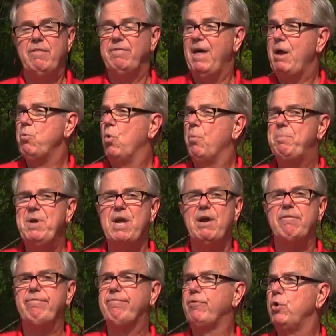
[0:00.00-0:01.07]
They will
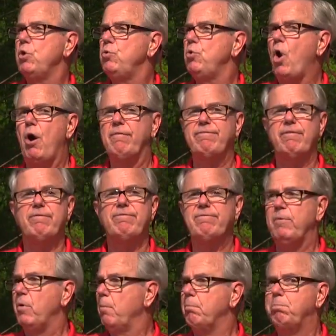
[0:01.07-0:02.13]
pick fruit off of
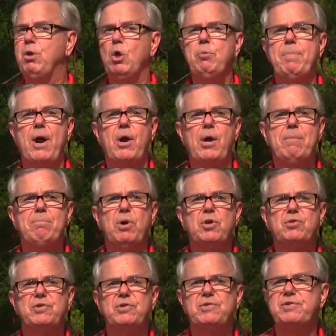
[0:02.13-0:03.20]
blueberry
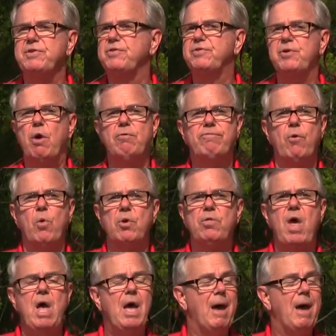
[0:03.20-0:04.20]
bushes and so forth.